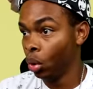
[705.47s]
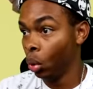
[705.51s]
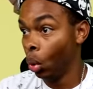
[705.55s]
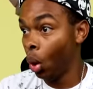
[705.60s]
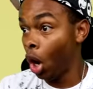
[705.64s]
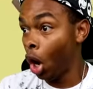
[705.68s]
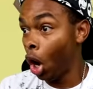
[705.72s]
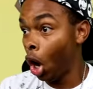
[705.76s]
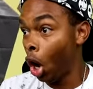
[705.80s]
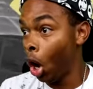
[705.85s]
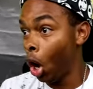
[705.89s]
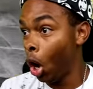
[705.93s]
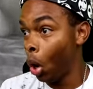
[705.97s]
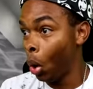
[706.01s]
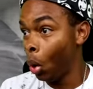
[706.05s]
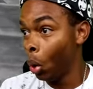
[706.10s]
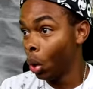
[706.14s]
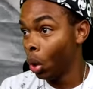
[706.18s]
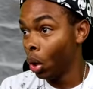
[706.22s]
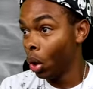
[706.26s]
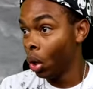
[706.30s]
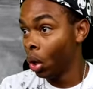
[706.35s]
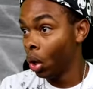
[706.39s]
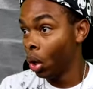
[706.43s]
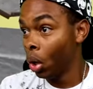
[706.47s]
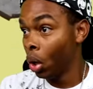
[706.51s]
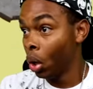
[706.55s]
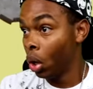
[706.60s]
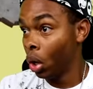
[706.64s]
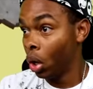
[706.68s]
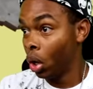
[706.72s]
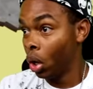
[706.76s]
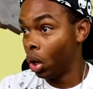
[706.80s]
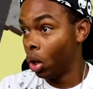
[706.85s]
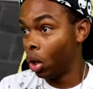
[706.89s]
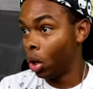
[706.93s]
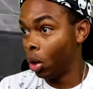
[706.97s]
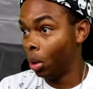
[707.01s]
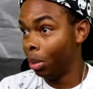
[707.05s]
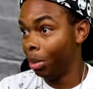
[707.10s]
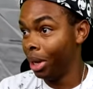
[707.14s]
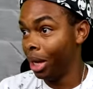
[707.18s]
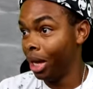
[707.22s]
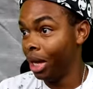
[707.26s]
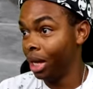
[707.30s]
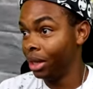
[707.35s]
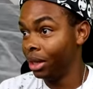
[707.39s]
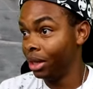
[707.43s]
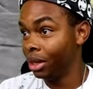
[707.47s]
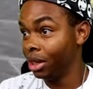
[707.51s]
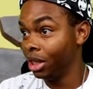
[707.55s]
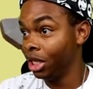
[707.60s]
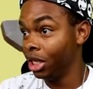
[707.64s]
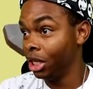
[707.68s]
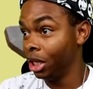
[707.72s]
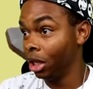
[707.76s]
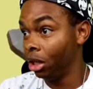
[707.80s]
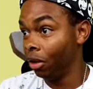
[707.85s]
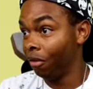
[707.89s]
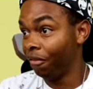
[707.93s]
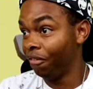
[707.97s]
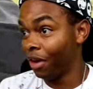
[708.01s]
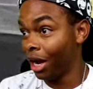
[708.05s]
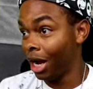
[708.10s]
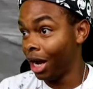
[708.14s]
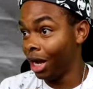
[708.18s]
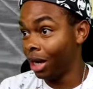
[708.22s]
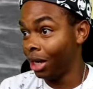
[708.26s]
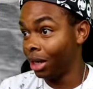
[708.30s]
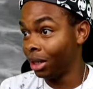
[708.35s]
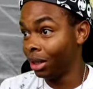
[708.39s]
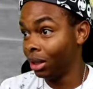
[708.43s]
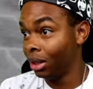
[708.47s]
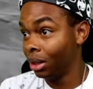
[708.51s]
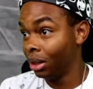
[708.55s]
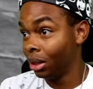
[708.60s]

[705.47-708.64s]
Woo! Oh, man. The yellow fire.